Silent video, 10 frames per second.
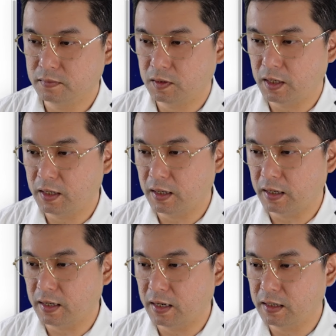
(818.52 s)
Okay,
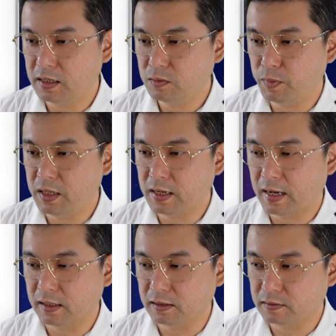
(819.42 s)
and then this P
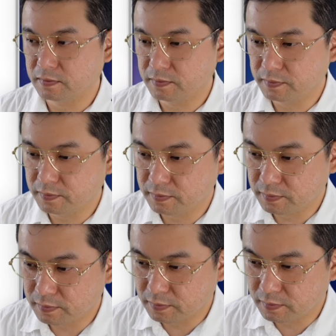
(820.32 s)
color,
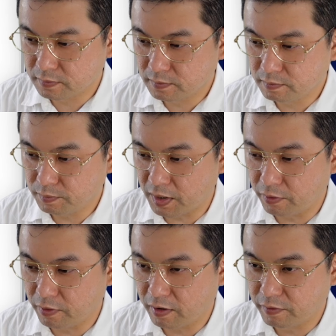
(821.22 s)

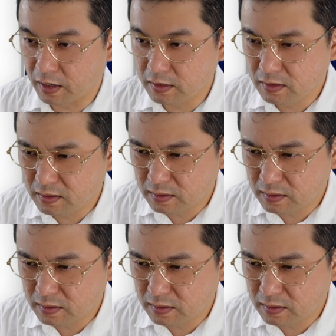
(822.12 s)
paragraph color.